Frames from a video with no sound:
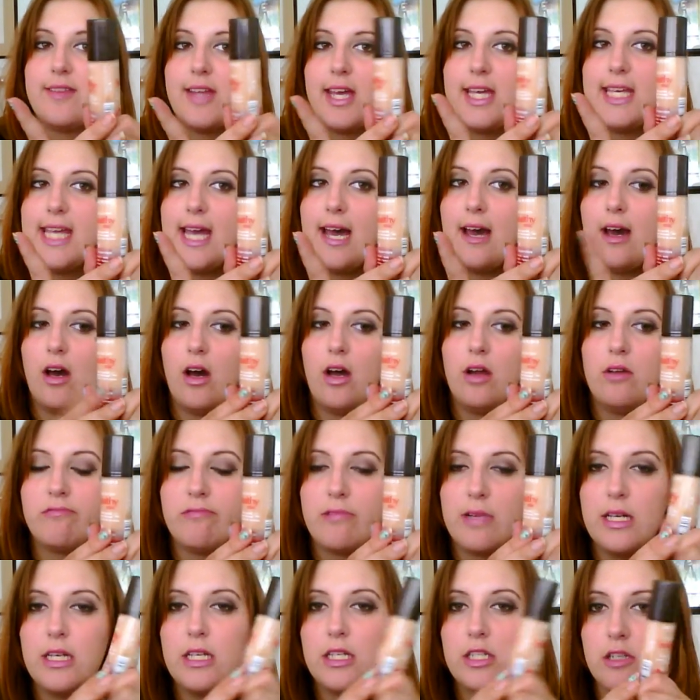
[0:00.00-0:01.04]
So yeah, I
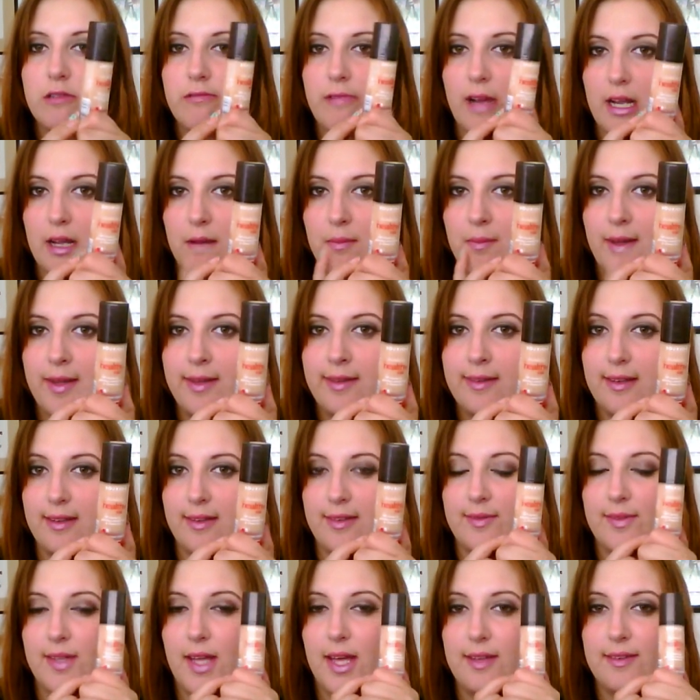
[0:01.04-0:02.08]
really do recommend
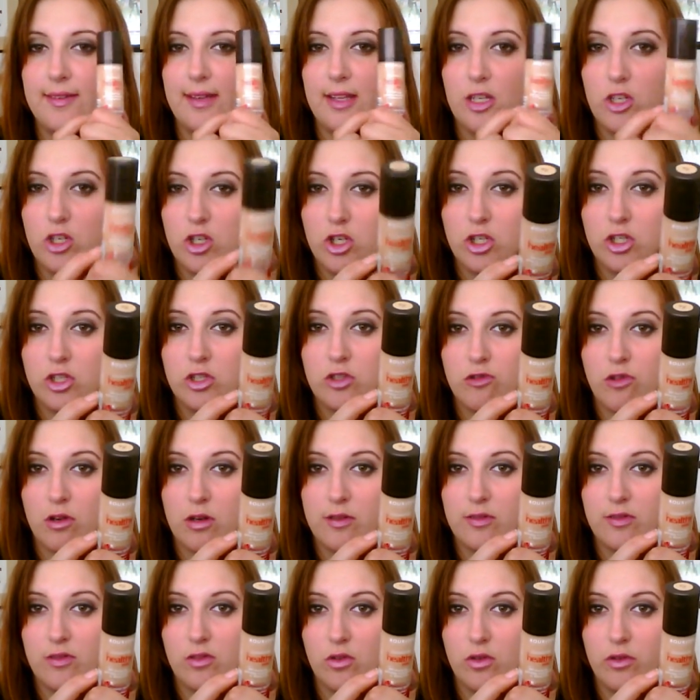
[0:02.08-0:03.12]
this as a good
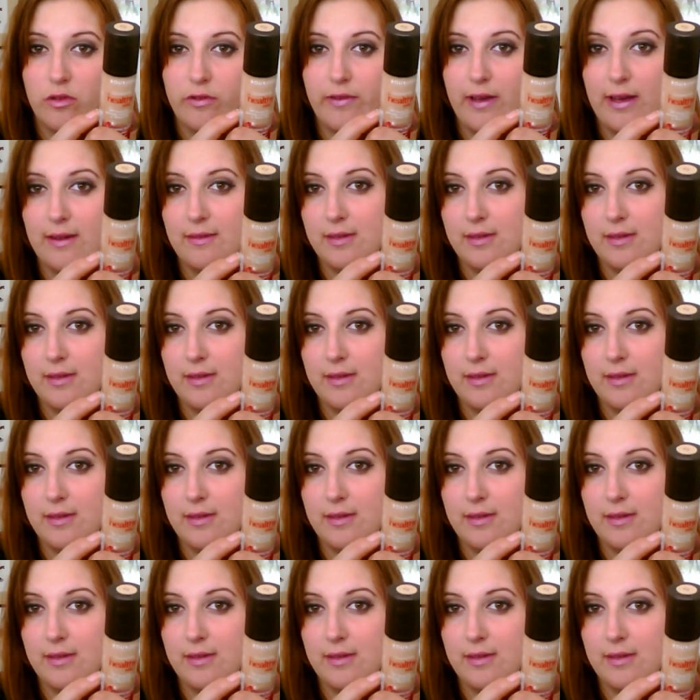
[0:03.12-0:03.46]
drugstore